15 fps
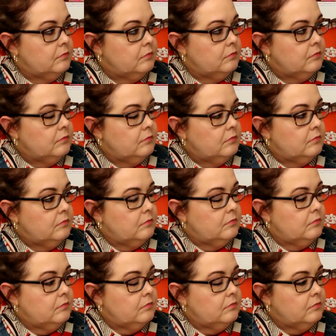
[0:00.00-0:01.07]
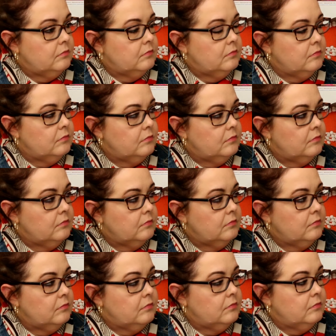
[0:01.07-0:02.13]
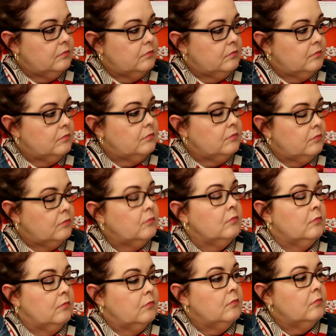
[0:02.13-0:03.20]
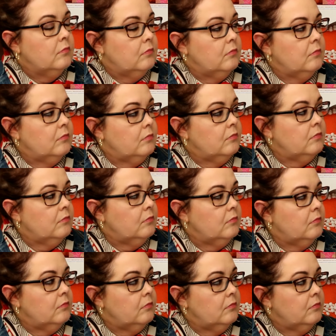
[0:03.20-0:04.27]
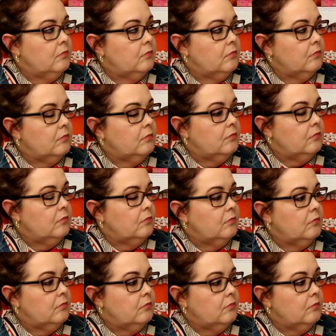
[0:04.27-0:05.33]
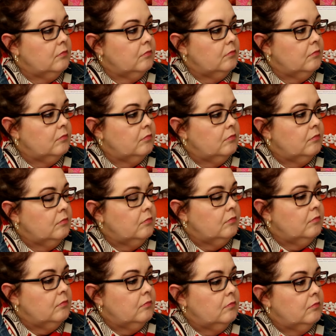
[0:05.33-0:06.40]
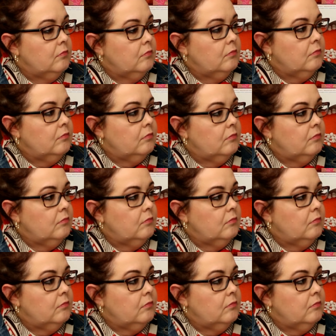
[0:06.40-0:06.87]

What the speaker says: This person isn't speaking.